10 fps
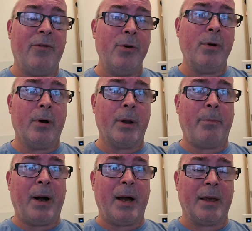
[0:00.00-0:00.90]
you're going to
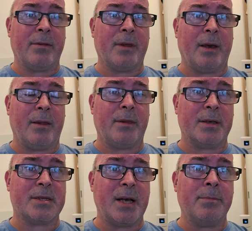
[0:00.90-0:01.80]
buy the
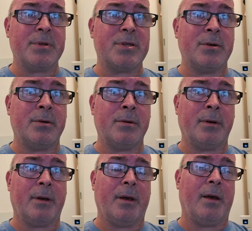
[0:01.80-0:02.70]

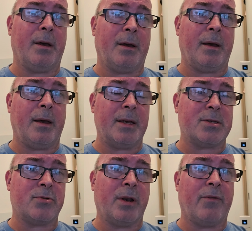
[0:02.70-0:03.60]
Samsung
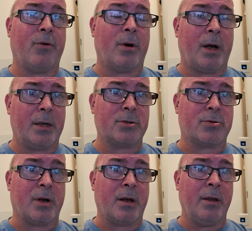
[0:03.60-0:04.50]
S24
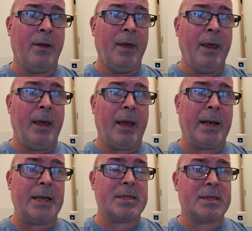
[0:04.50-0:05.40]
Ultra, and
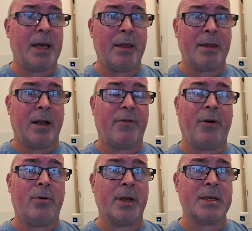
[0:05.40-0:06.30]
let's say that
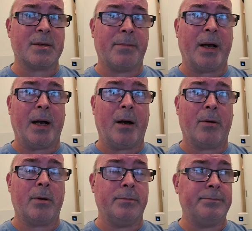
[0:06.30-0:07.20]
phone is
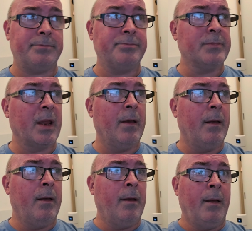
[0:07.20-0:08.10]
about
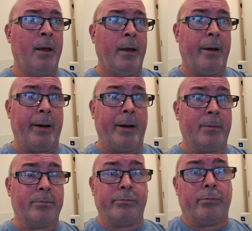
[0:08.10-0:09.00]

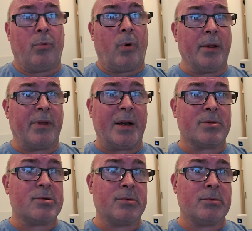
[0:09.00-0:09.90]

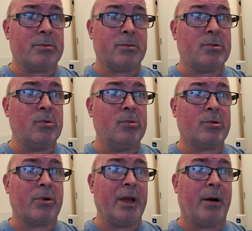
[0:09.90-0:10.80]
$1,200 to
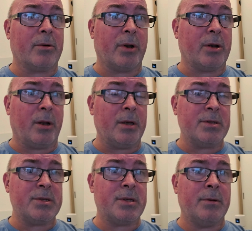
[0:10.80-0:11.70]

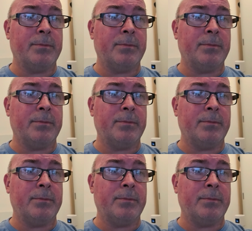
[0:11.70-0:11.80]
$300,